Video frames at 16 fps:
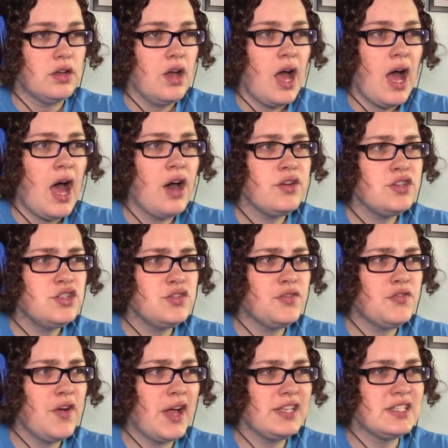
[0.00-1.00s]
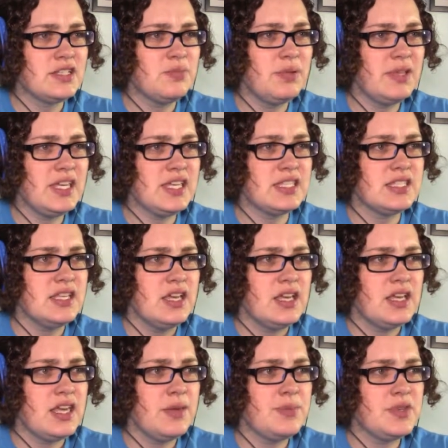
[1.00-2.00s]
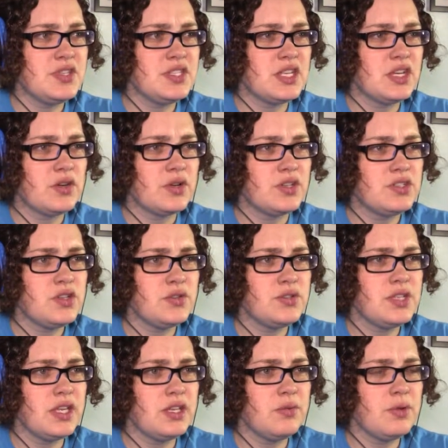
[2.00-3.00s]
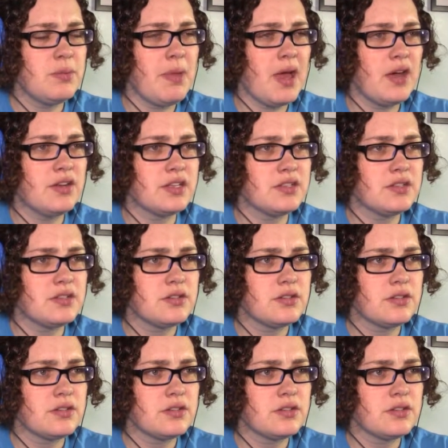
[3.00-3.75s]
How did you find it? Please, keep the secret. Don't tell anyone about it.